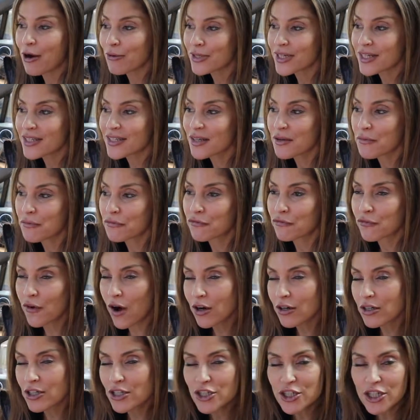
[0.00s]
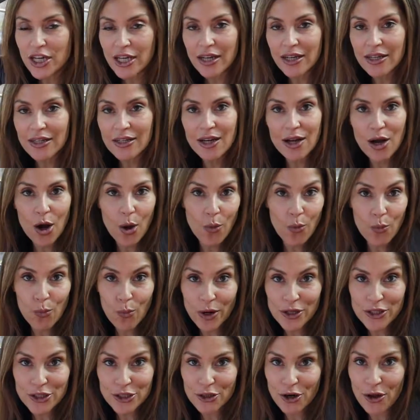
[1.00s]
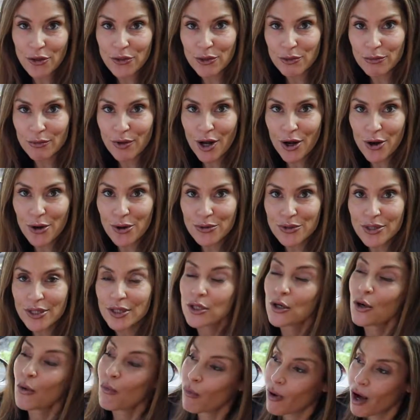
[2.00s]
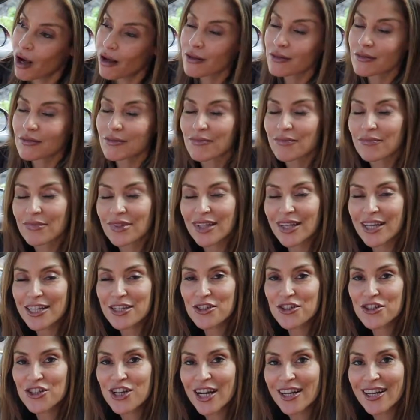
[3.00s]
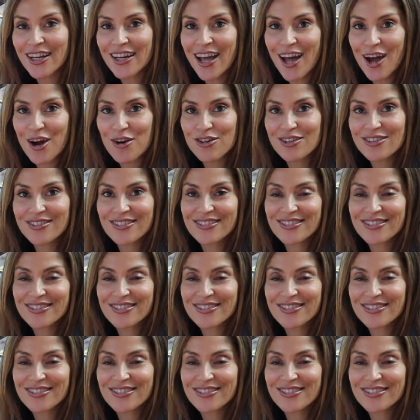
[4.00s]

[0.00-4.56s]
does it function when you're on the road? Well, let's check it out.